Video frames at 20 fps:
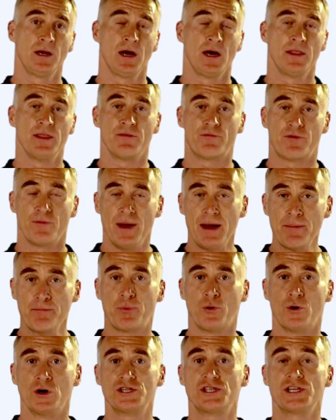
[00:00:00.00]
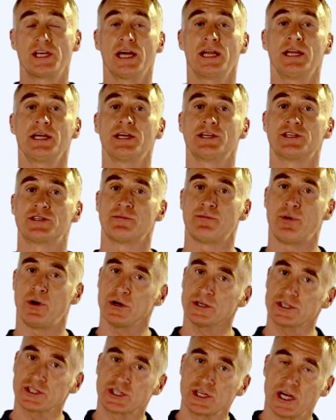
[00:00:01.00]
And then from that point, you're getting into
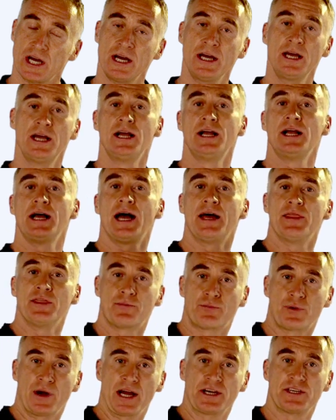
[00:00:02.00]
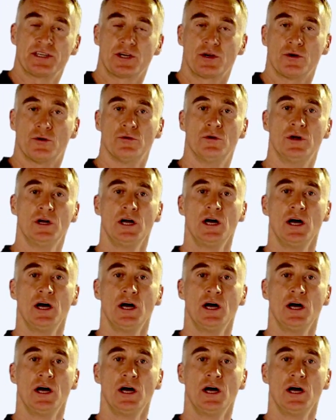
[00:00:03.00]
posture and the practical.